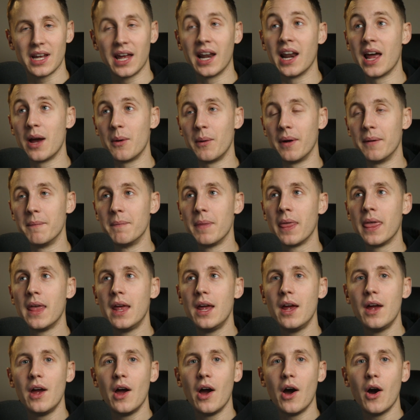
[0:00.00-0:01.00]
And I went,
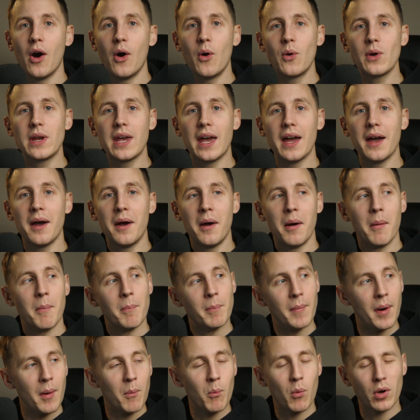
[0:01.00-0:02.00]
oh yeah,
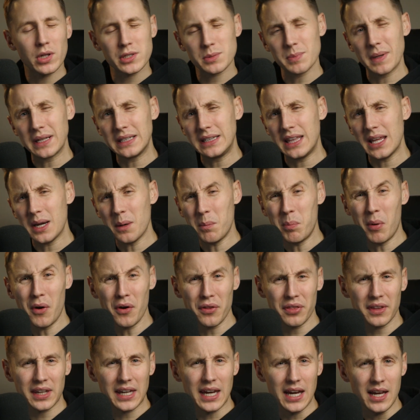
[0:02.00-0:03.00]
mum, what's my date of
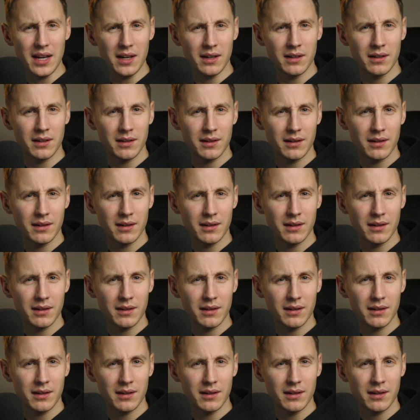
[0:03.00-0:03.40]
birth again?